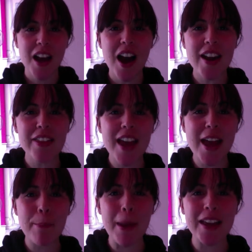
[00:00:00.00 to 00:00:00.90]
Hi
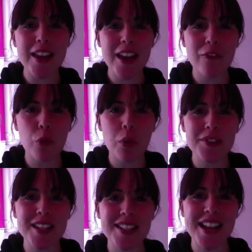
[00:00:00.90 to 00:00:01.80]
there, Becky here from
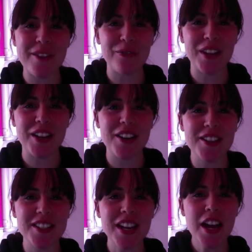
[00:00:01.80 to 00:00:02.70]
168
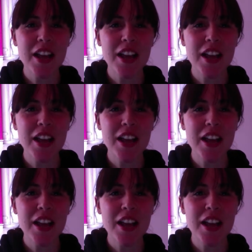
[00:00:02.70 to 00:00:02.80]
Fitness.